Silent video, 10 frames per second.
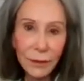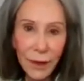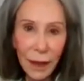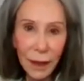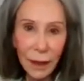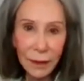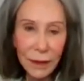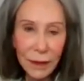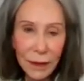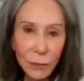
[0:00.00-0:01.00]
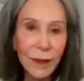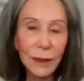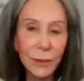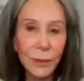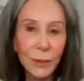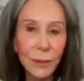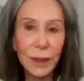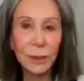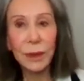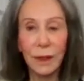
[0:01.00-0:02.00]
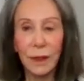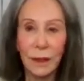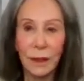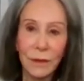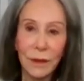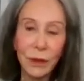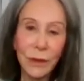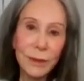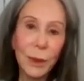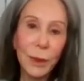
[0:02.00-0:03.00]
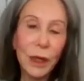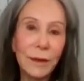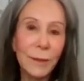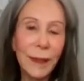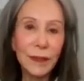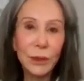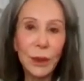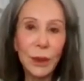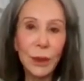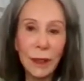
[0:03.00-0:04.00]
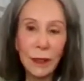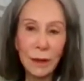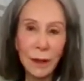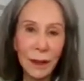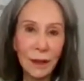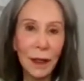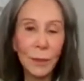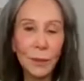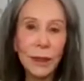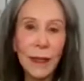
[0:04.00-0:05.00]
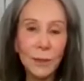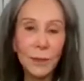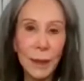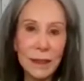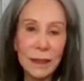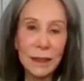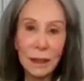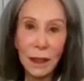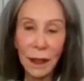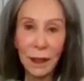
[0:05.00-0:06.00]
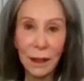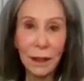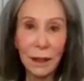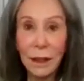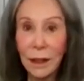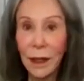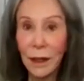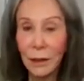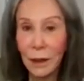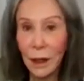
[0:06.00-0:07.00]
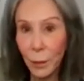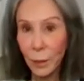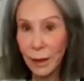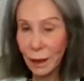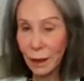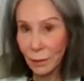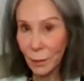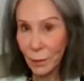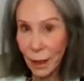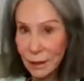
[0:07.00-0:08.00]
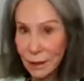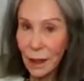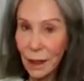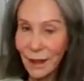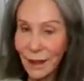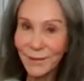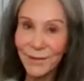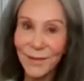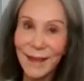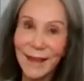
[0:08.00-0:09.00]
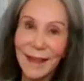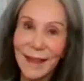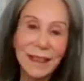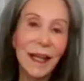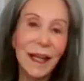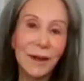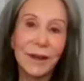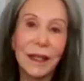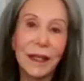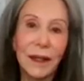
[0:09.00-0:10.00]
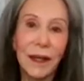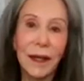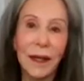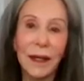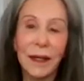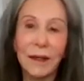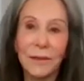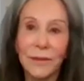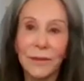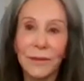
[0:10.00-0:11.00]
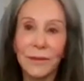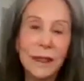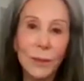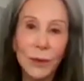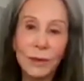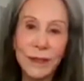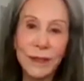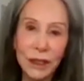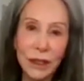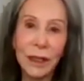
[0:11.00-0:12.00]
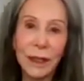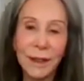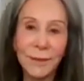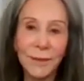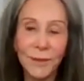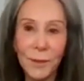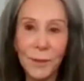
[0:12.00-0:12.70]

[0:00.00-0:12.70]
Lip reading: Cashews have a healthy fat, and we find that people who have, that's part of the Mediterranean diet, a plant-based diet. Now, a plant-based diet is not a vegan diet. It's not pure vegetarian.